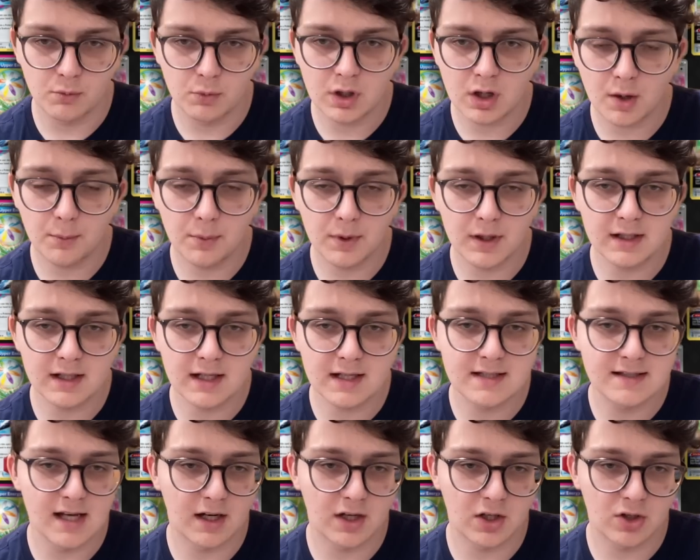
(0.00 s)
We are playing a
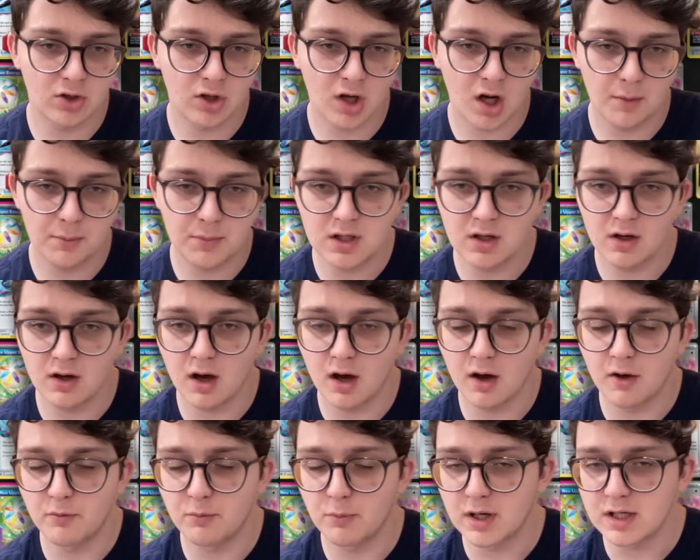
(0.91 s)
second copy
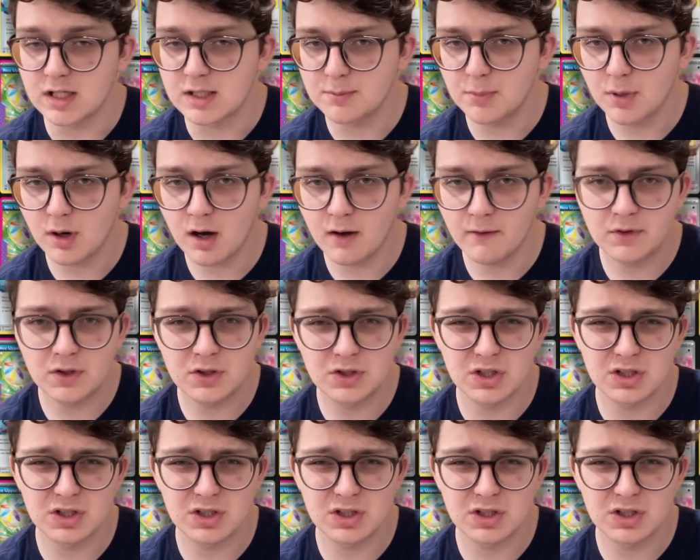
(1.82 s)
of Buddy Poffin,